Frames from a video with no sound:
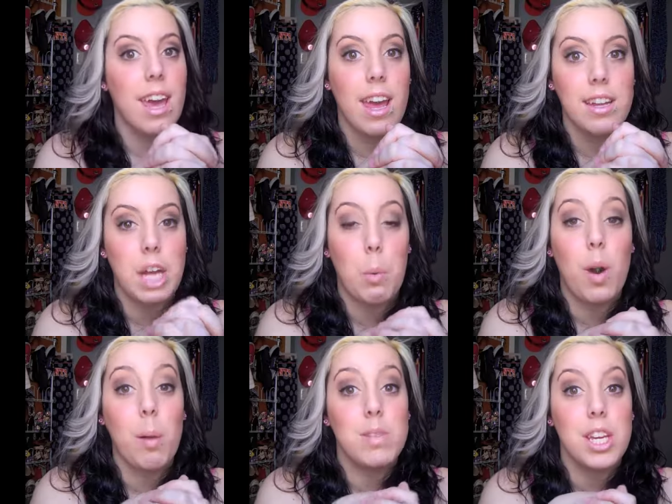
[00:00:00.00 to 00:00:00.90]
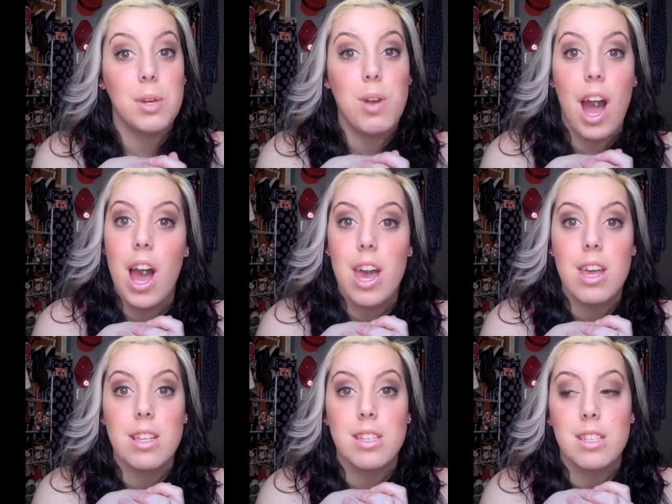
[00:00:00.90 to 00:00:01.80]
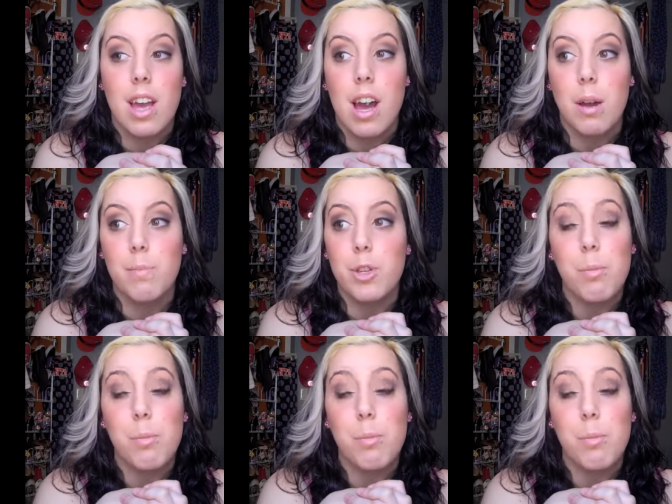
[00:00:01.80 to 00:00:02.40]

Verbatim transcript: and I will update you guys um,